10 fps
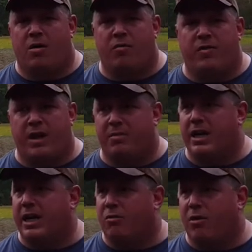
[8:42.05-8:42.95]
Hopefully I'm
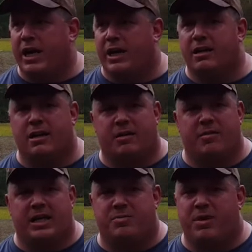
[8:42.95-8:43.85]
gonna get rain. Um,
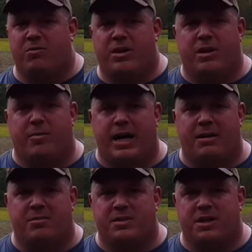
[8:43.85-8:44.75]
that's been one of the
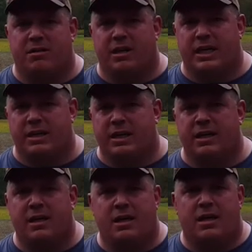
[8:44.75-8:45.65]
problems here lately.
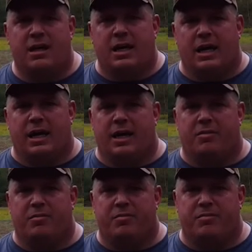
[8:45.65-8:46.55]

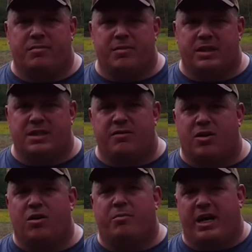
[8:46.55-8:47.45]
Uh, it's
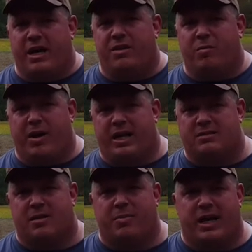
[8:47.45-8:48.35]
even hurt my other
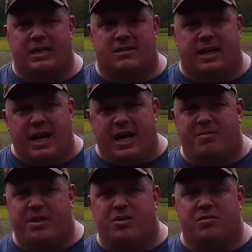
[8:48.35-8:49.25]
brassica plots that
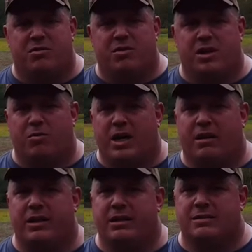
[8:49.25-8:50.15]
had been doing really
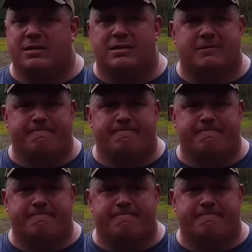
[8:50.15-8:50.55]
well is